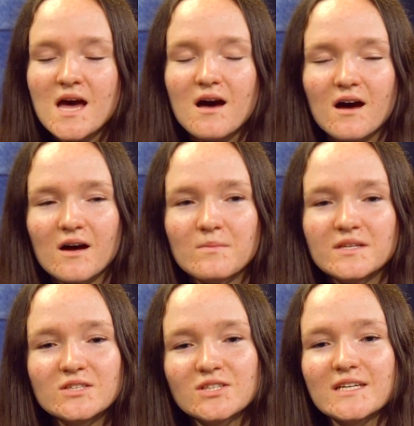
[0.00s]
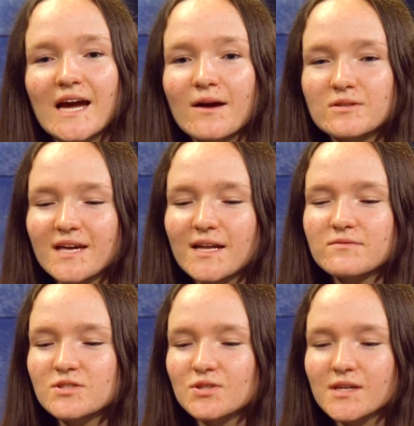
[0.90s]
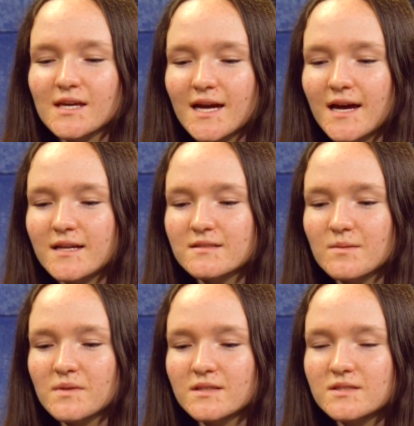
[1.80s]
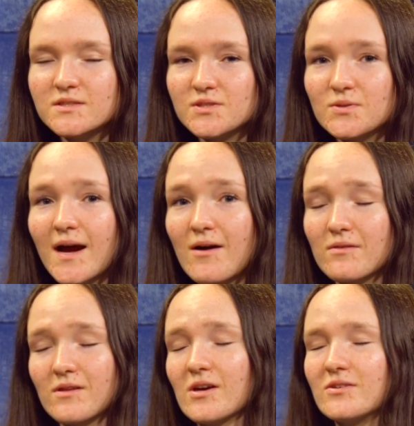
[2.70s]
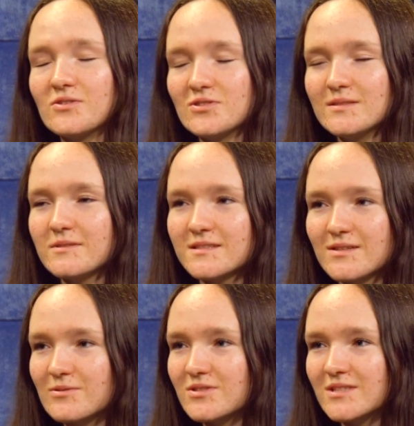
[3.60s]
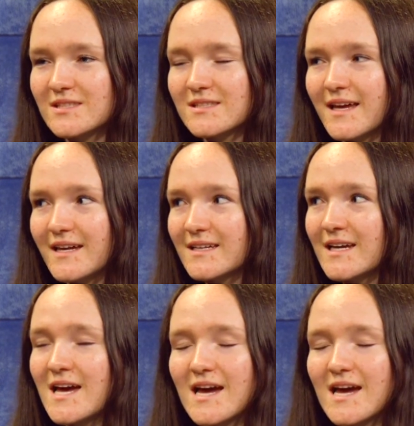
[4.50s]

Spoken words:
initially I was kind of just looking at something to do out of the country because I was just like,